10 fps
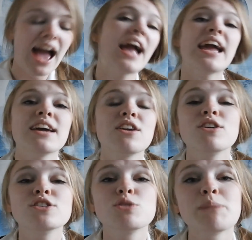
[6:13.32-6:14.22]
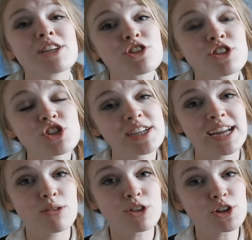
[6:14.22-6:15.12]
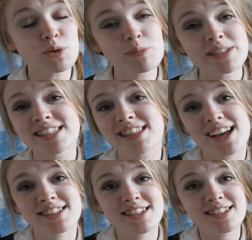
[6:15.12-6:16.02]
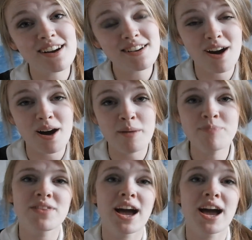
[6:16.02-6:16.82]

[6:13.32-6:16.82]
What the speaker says: And also make sure to check out learningwithmrslasley.com.